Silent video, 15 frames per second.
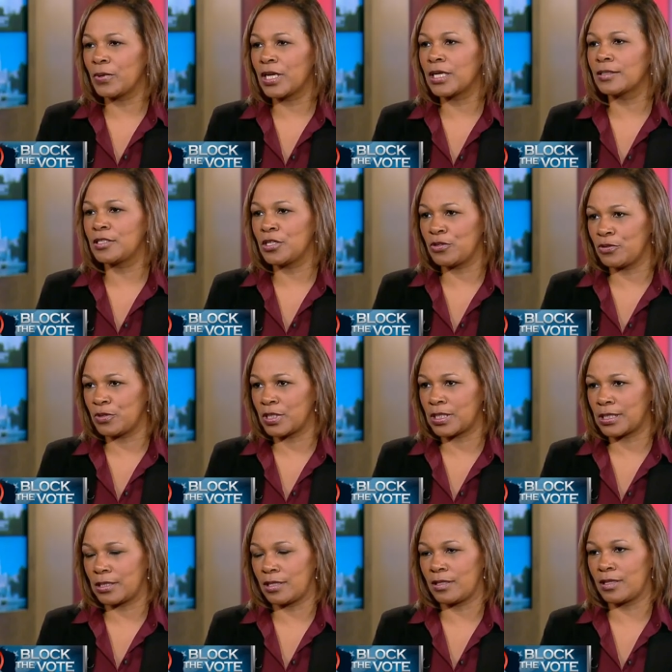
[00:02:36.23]
we continue to
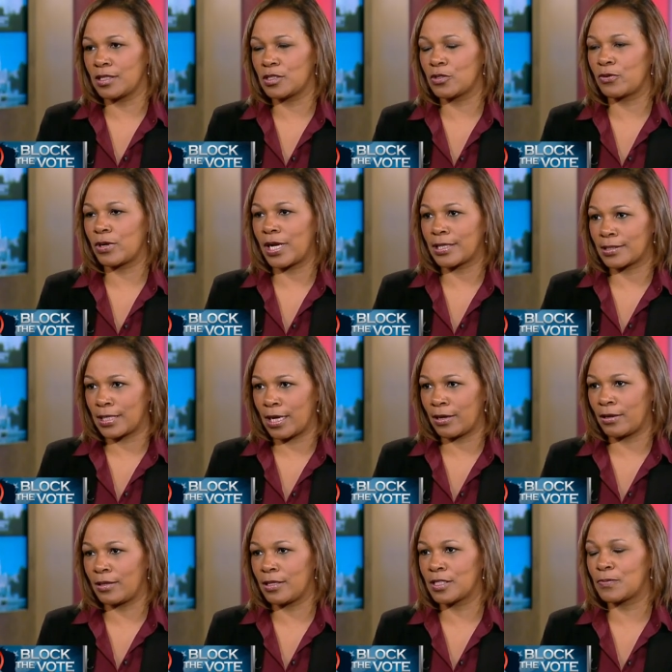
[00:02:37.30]
see this
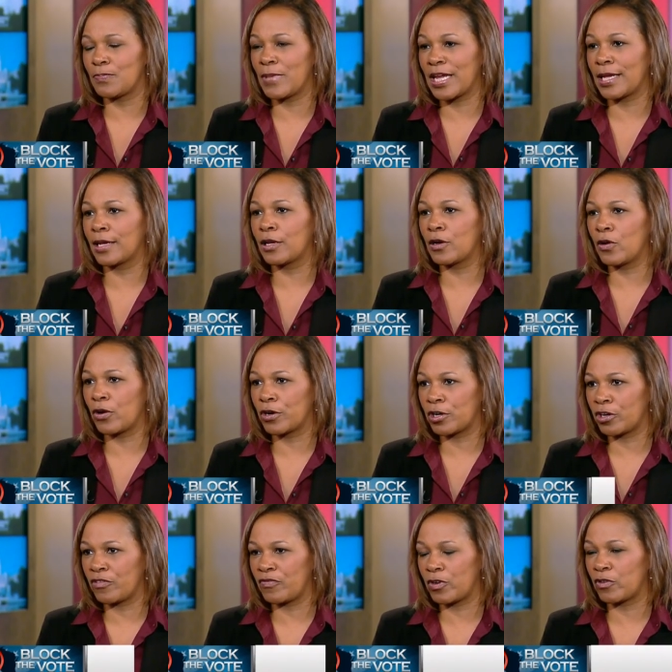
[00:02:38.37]
crackdown and this making it
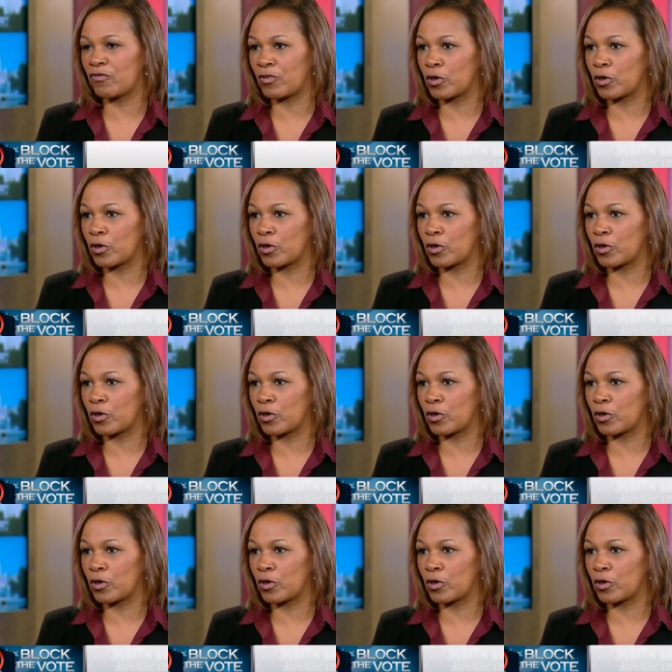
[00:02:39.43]
harder to vote.